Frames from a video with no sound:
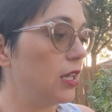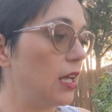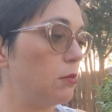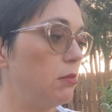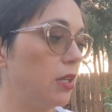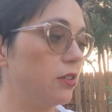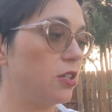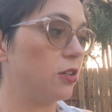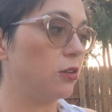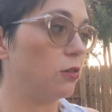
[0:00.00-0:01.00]
get
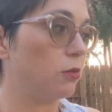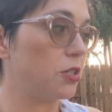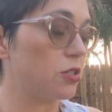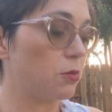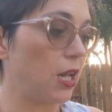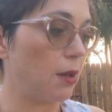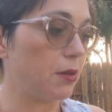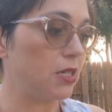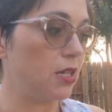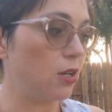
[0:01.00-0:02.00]
mildew, which is what
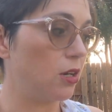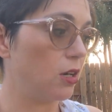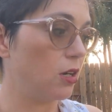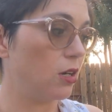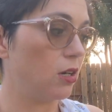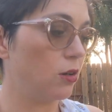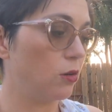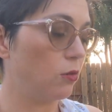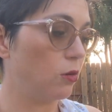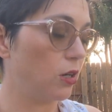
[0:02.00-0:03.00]
happened here,
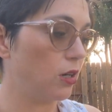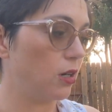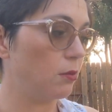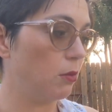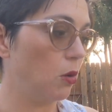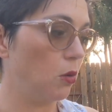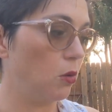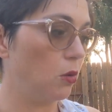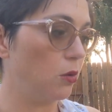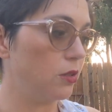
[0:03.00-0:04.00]
or
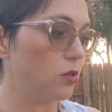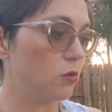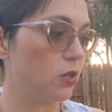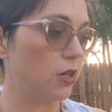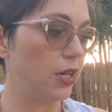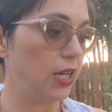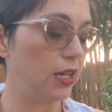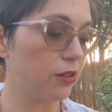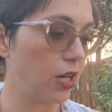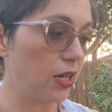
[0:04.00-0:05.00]
mold, or
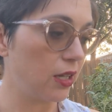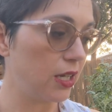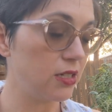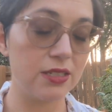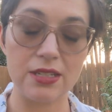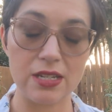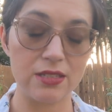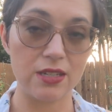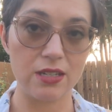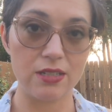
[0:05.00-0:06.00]
any other kind of like
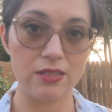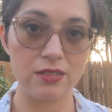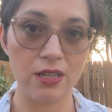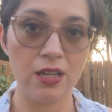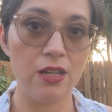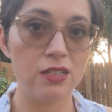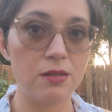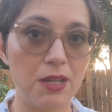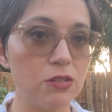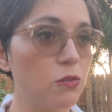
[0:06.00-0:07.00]
diseases.
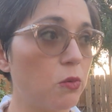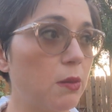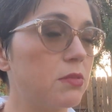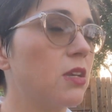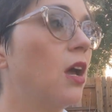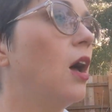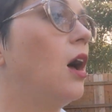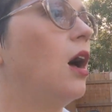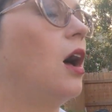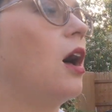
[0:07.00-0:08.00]
Tomatoes are wimps.
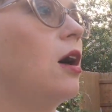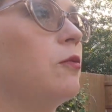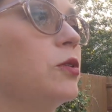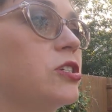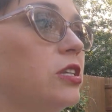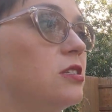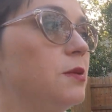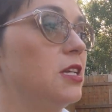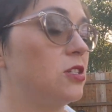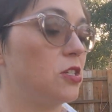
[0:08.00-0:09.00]
Um, which leads me